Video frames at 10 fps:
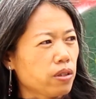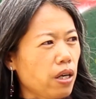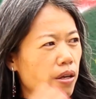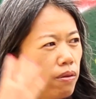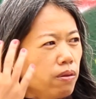
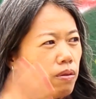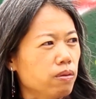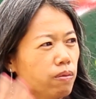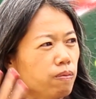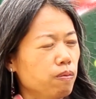
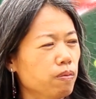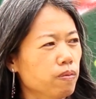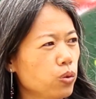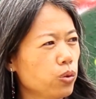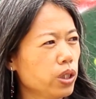can
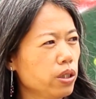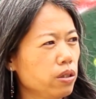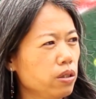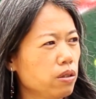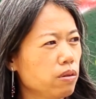
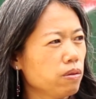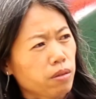really